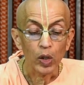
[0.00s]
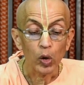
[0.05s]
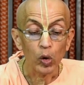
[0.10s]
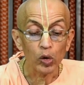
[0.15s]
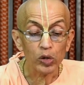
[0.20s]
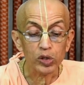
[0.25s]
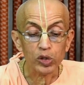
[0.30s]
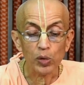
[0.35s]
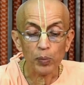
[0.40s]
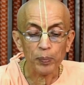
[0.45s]

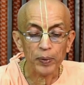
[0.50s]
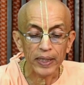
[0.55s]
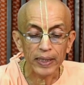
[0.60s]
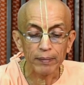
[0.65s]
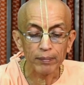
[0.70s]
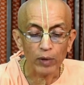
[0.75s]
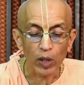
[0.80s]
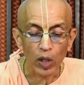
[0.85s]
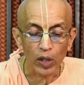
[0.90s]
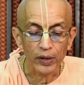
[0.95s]
O
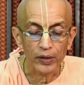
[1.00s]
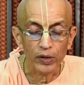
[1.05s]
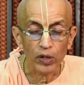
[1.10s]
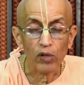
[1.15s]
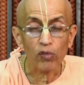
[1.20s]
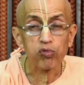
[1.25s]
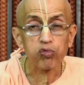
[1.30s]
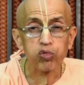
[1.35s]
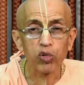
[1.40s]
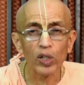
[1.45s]
Supreme Lord, you
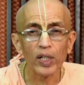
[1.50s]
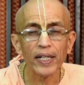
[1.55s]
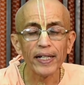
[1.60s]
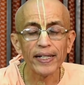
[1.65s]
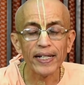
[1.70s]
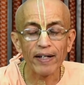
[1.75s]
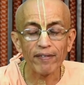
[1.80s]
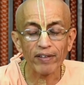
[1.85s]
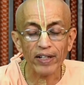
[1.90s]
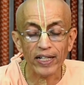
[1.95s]
are full
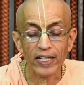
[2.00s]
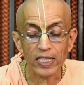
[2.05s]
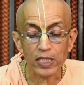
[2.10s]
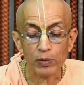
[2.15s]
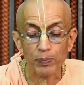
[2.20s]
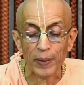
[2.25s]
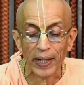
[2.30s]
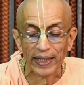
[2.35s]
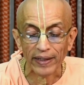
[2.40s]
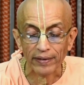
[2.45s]
in every
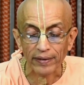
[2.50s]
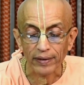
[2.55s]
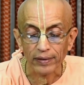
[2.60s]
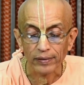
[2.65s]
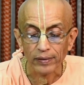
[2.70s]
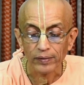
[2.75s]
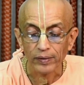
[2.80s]
respect.